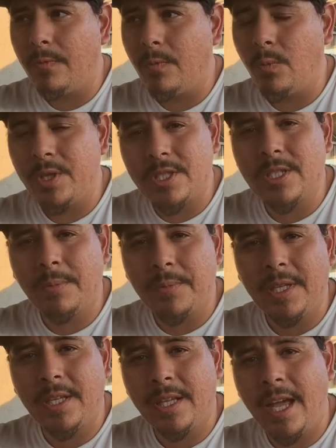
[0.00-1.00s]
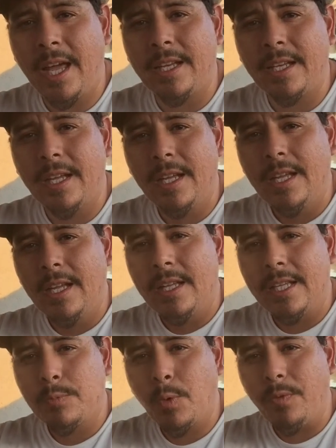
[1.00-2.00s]
with something
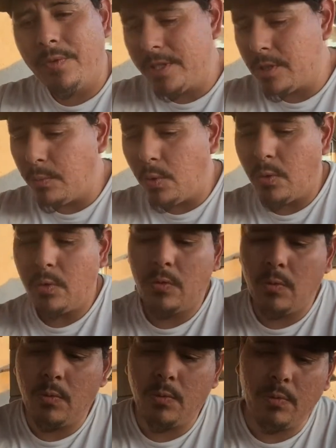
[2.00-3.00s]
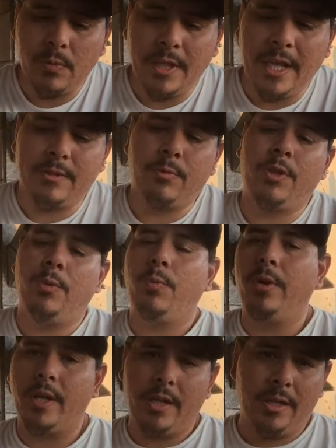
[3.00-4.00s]
that's more visible. That's when you
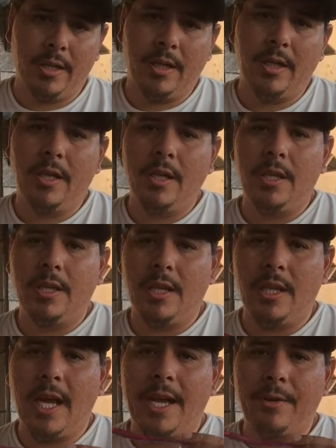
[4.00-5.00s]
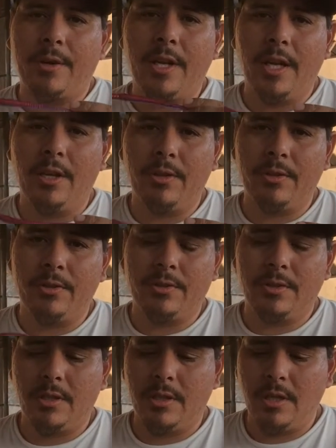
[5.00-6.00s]
bring in the lighter
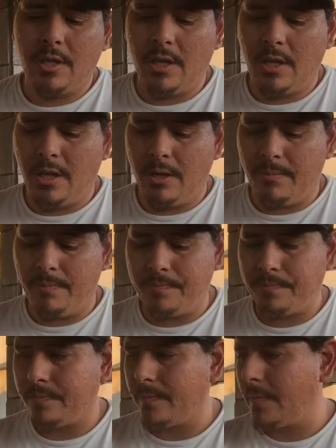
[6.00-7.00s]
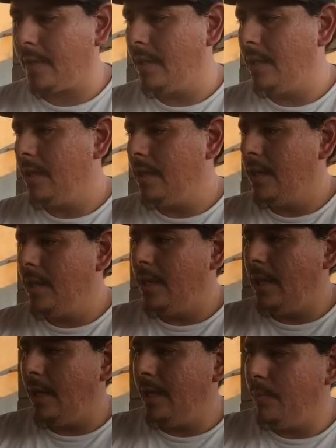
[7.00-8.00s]
colors
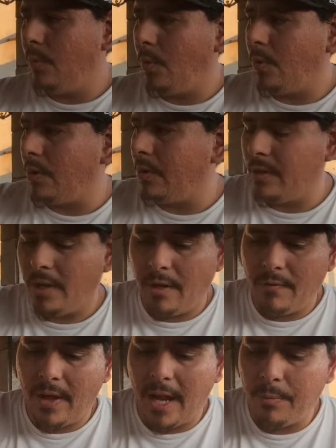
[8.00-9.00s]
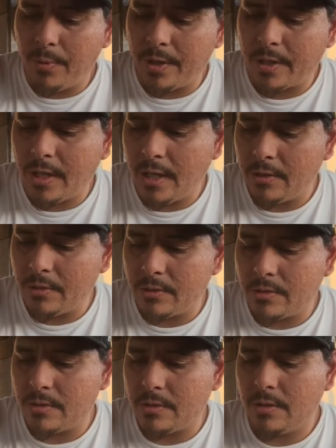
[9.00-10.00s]
and more vibrant
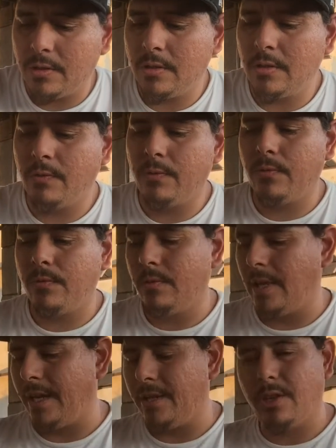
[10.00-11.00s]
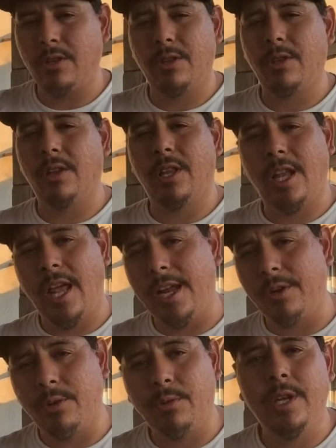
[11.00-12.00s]
colors, like the
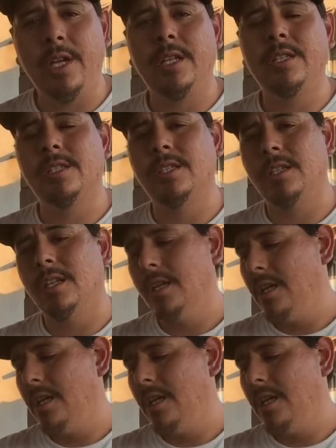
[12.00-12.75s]
lighter greens and